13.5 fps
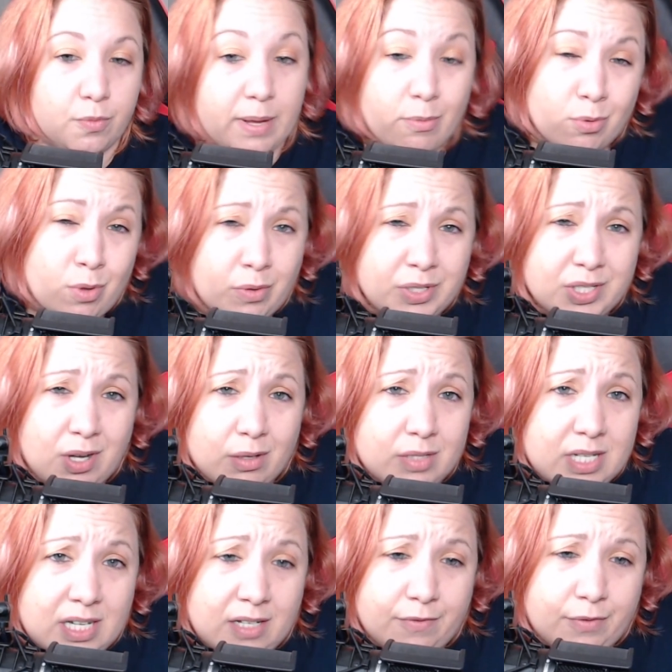Maybe we'll only start with
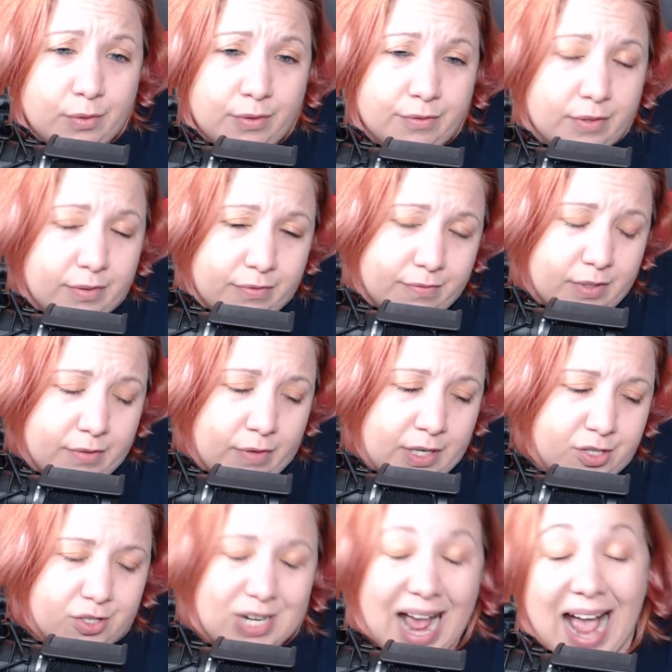a handful of
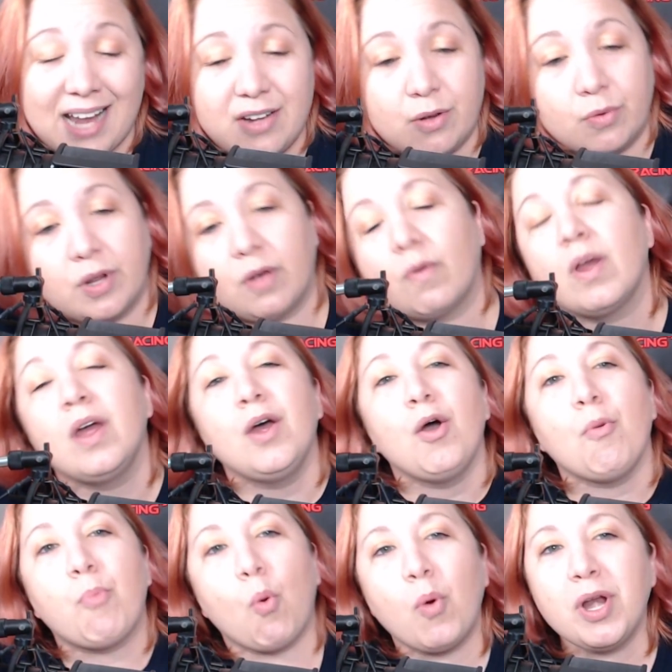rangers. I don't know.
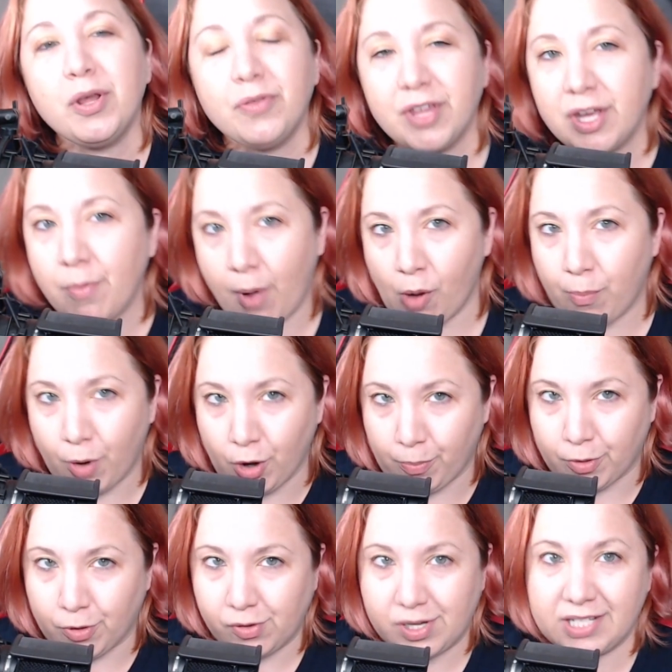But what do you think about
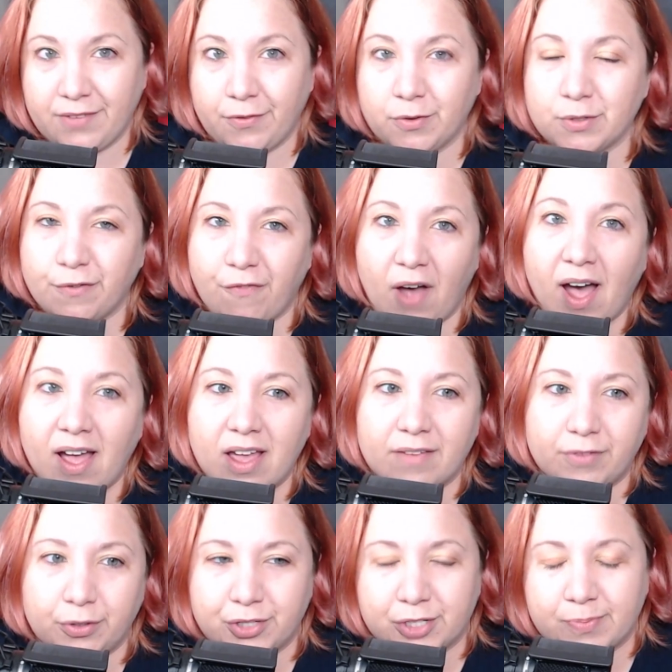purple? Because if it was 5,
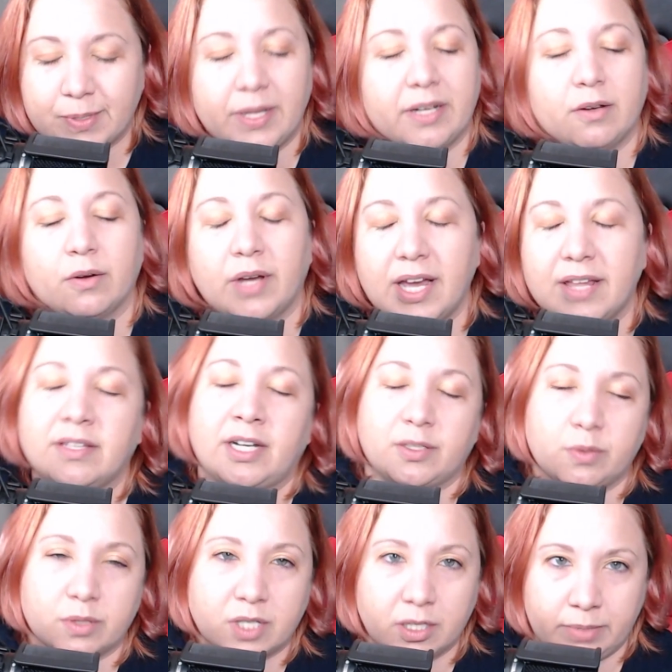you'd just be like, okay, the next
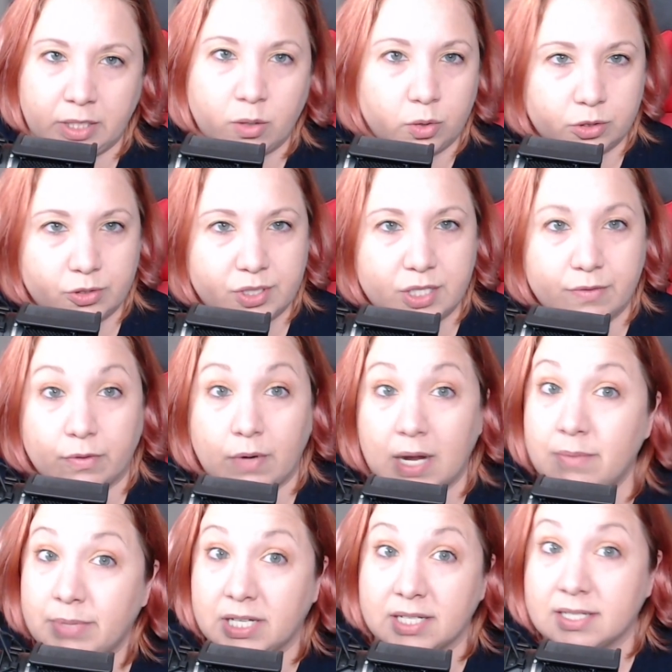one's going to be gold or silver, right?
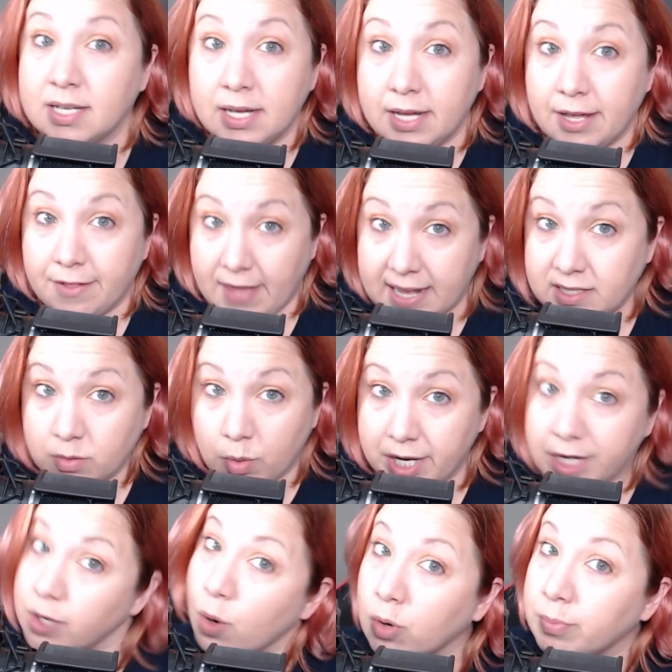Because that's what
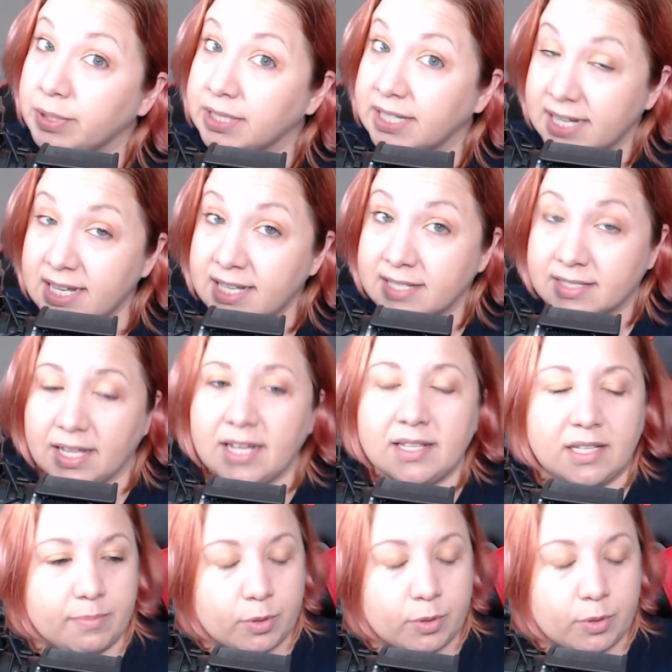it normally is lately.